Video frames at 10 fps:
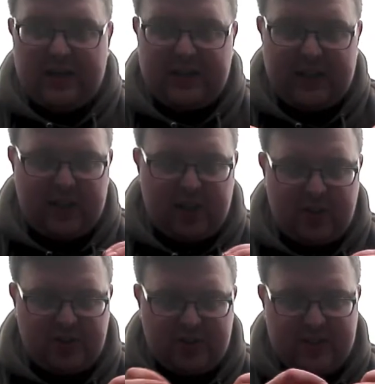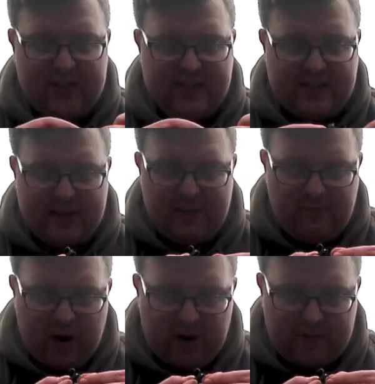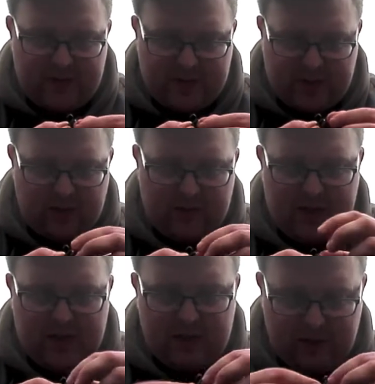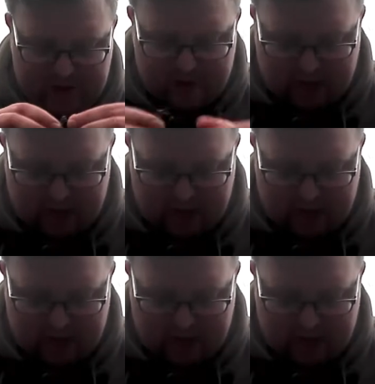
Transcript: take your hooks. These are semi-barbed, so look for the